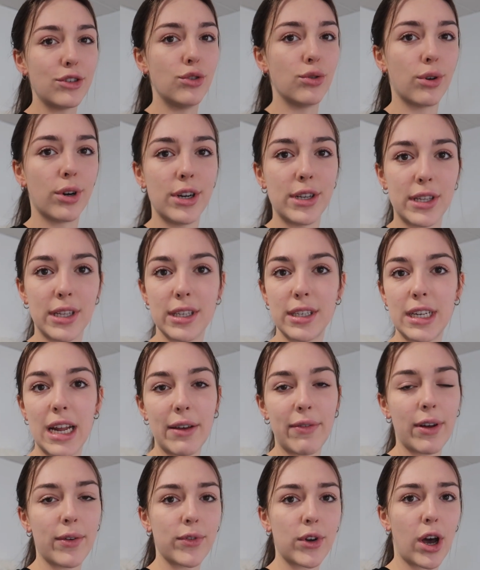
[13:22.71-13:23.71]
drawers and
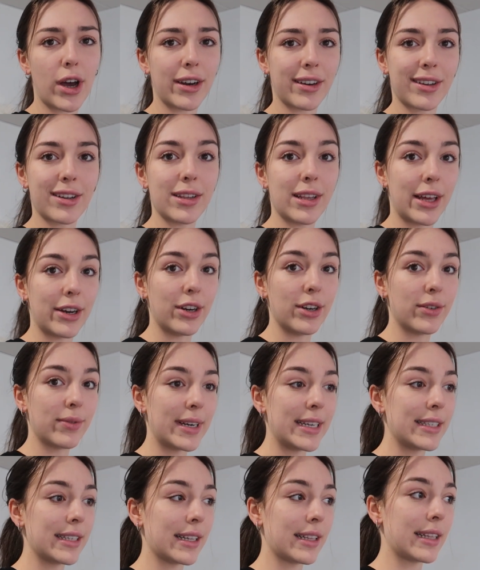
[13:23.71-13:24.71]
stuff have gotten cluttered
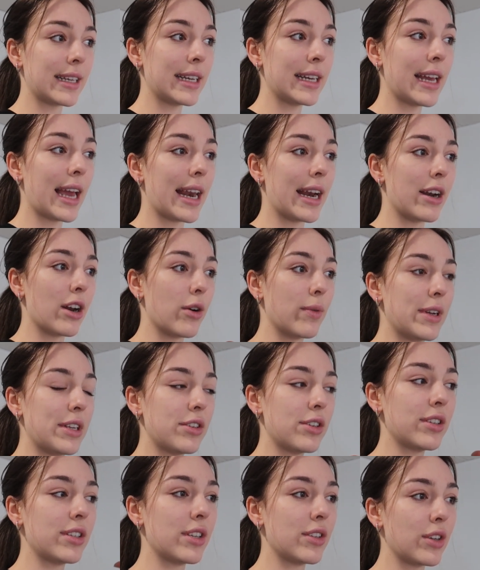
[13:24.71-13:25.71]
recently and it always
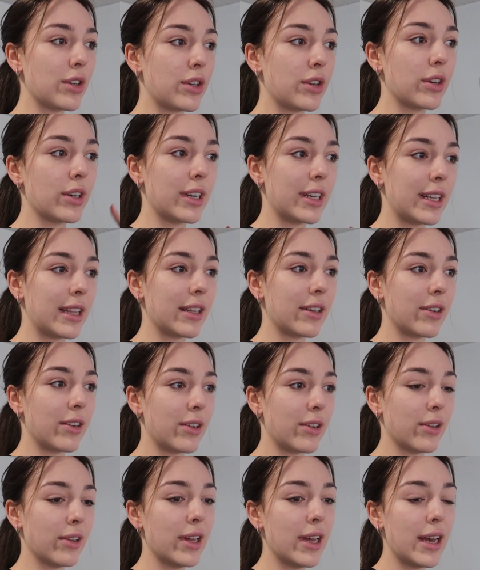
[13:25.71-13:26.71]
just is a good
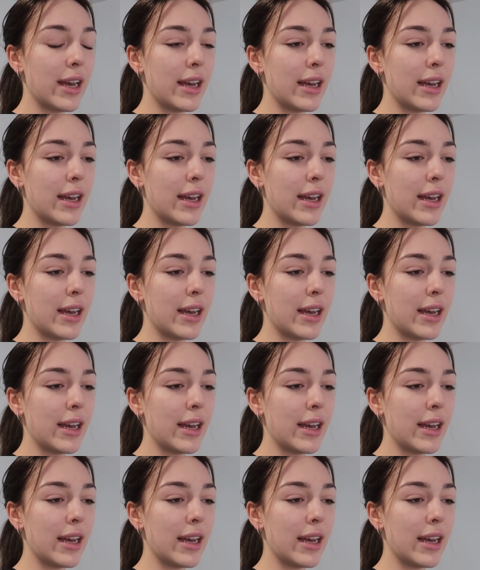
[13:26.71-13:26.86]
little